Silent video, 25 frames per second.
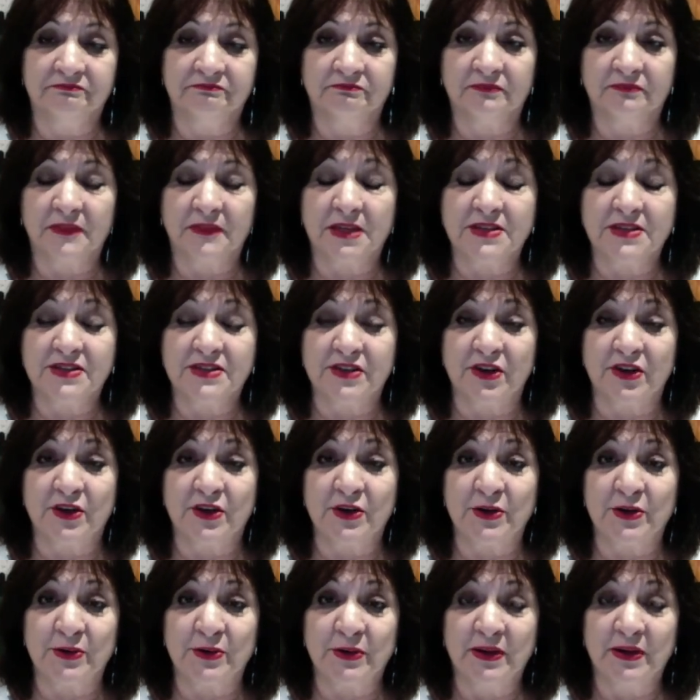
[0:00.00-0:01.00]

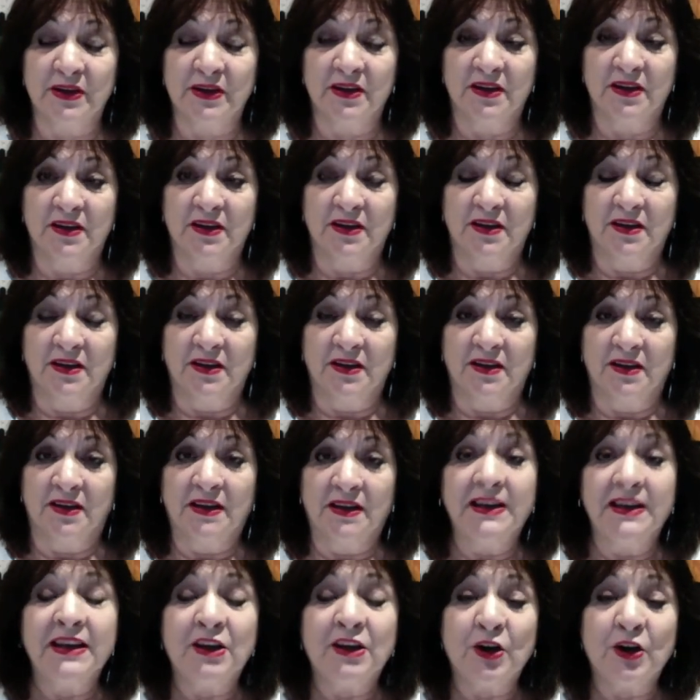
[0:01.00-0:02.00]
So
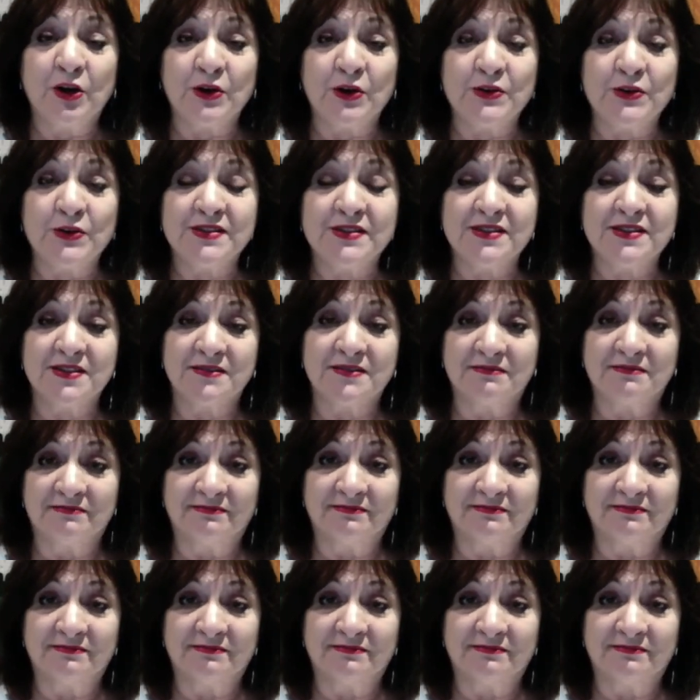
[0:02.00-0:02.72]
he goes,